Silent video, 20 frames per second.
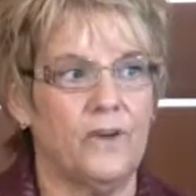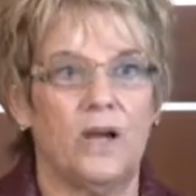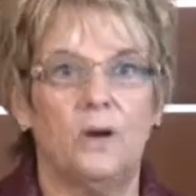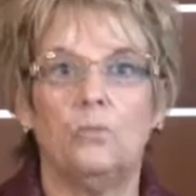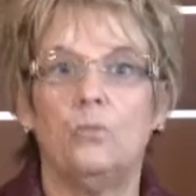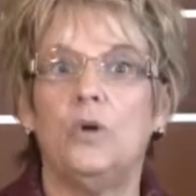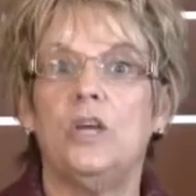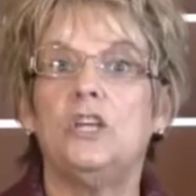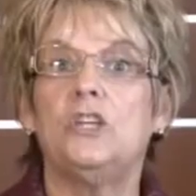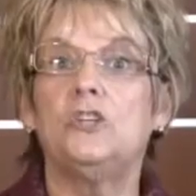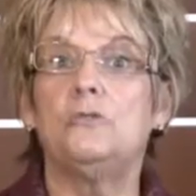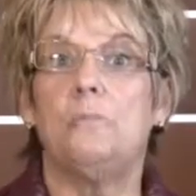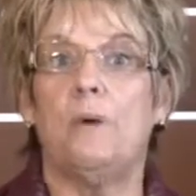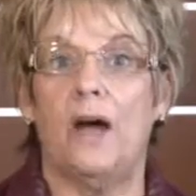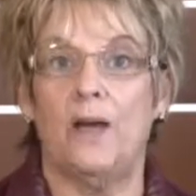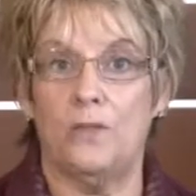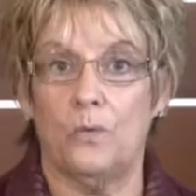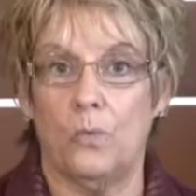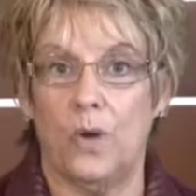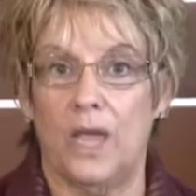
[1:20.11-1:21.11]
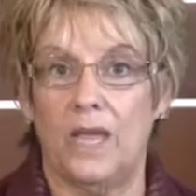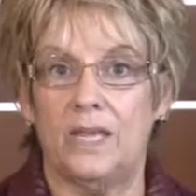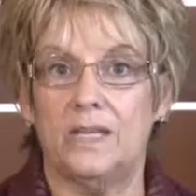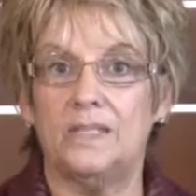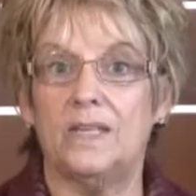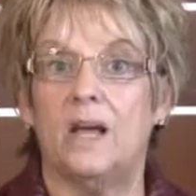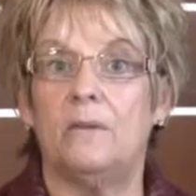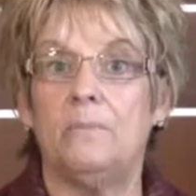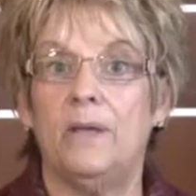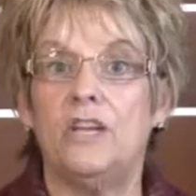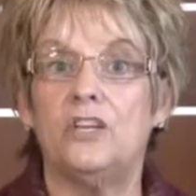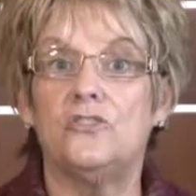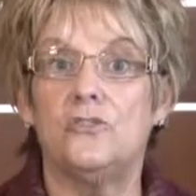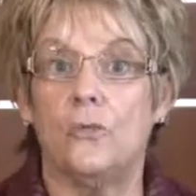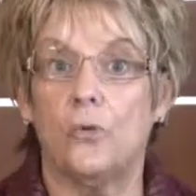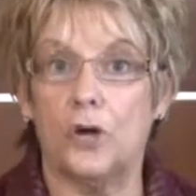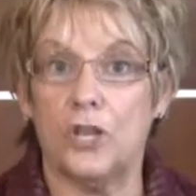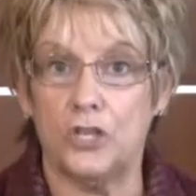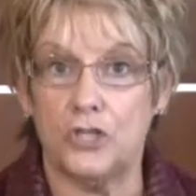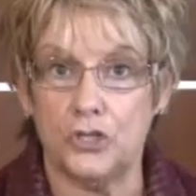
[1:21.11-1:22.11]
which, by the way, is on page
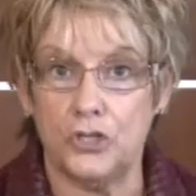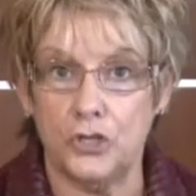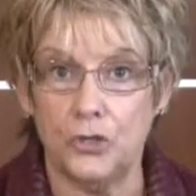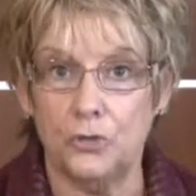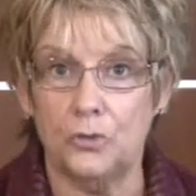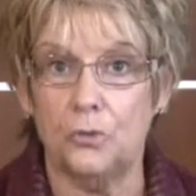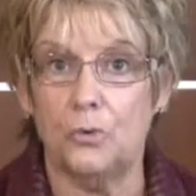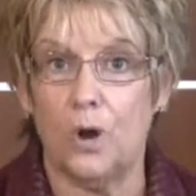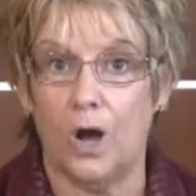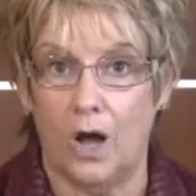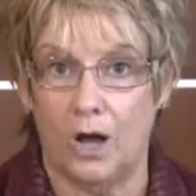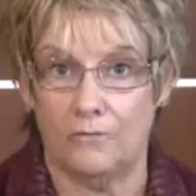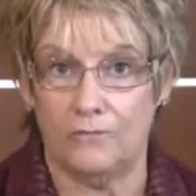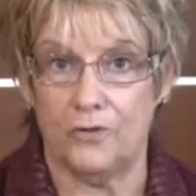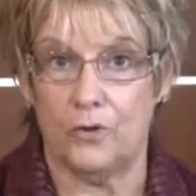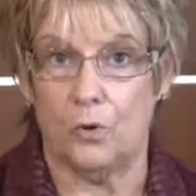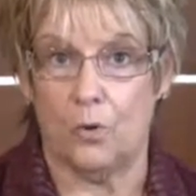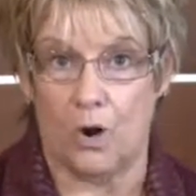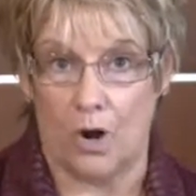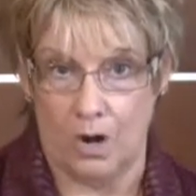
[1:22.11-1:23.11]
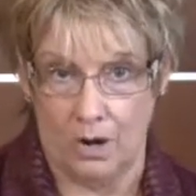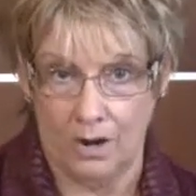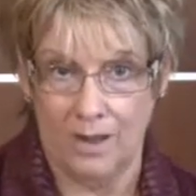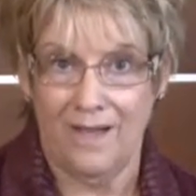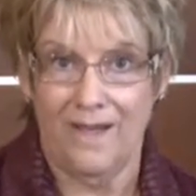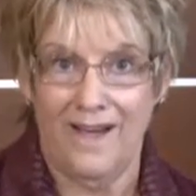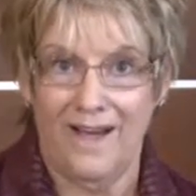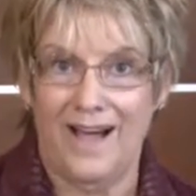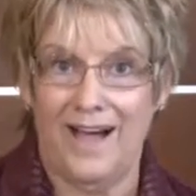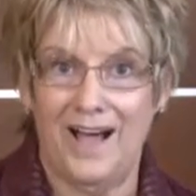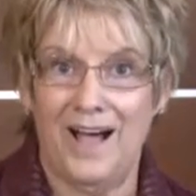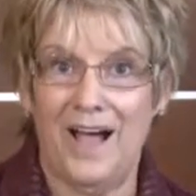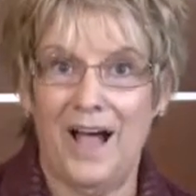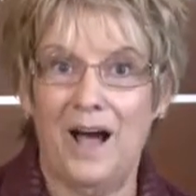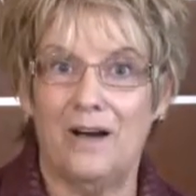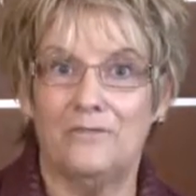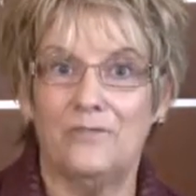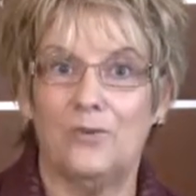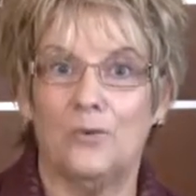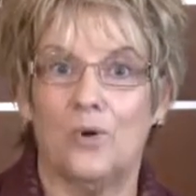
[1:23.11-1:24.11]
42 of your
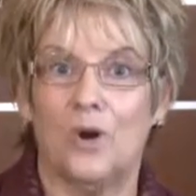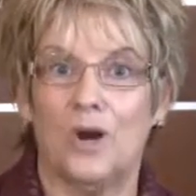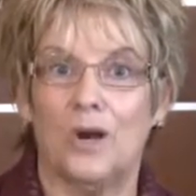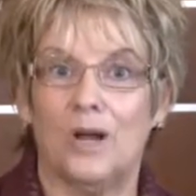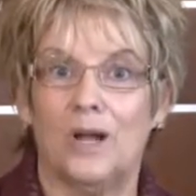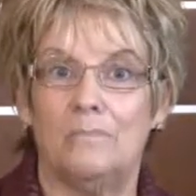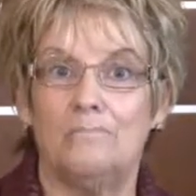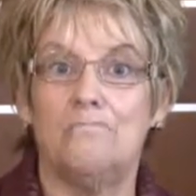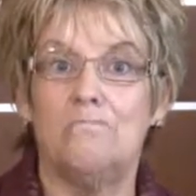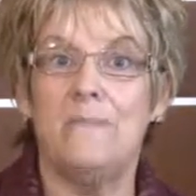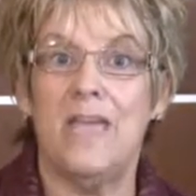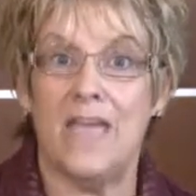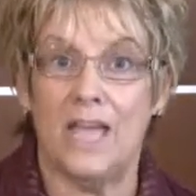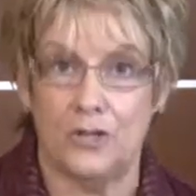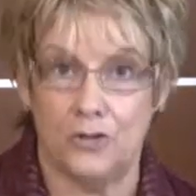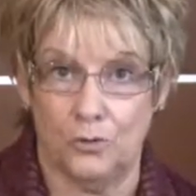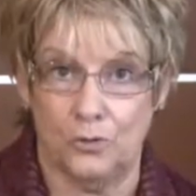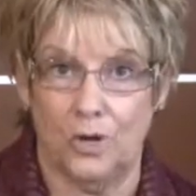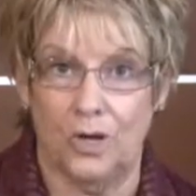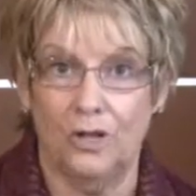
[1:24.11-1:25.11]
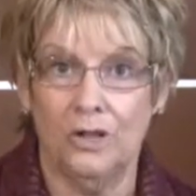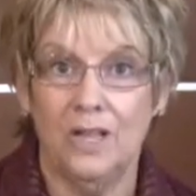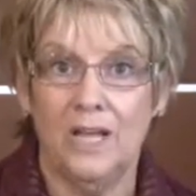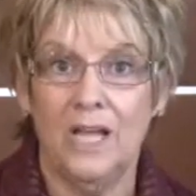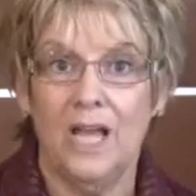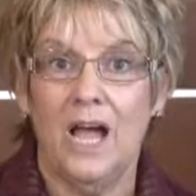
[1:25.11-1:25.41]
manual.